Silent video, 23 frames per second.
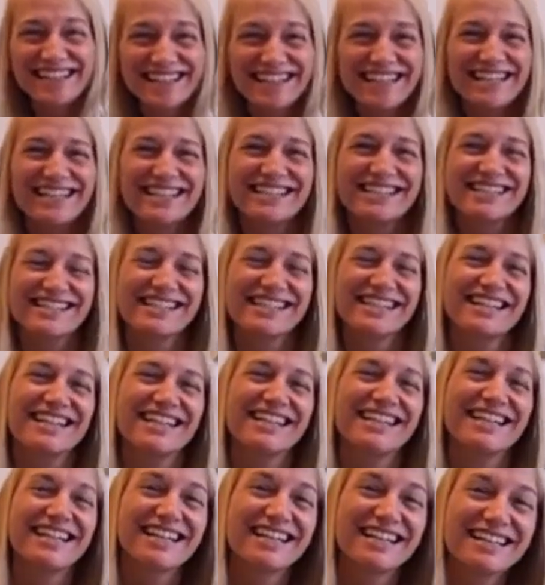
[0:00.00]
it is
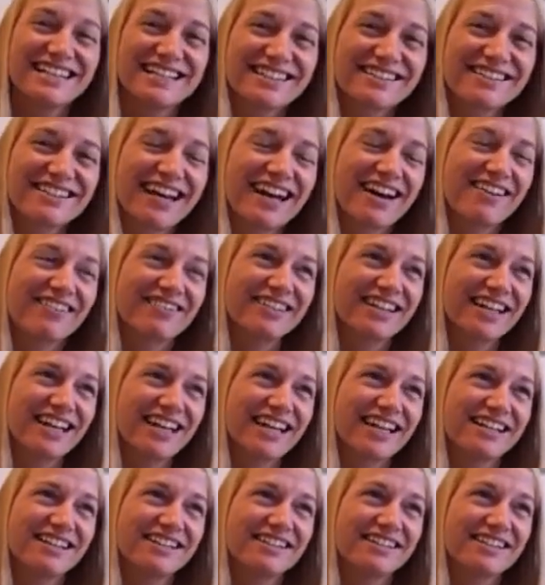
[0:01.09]
it is allowed
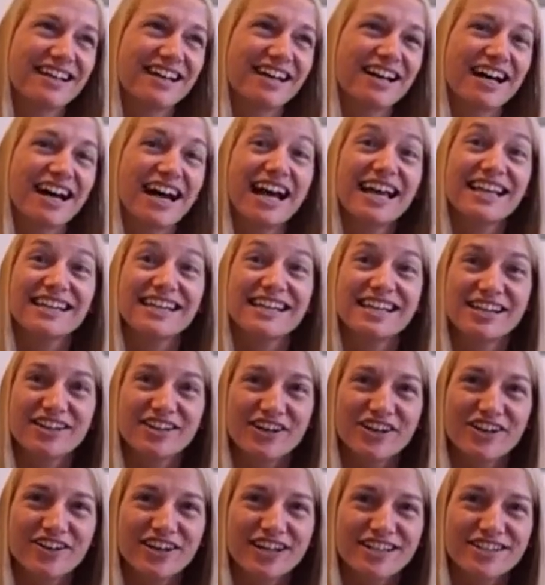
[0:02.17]
and uh, highly
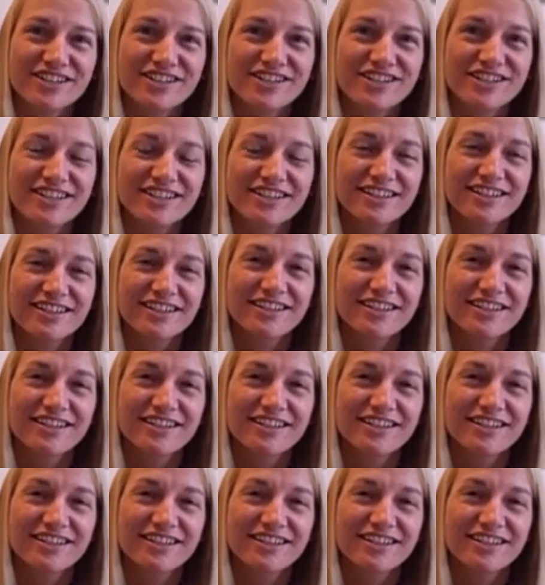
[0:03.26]
encouraged.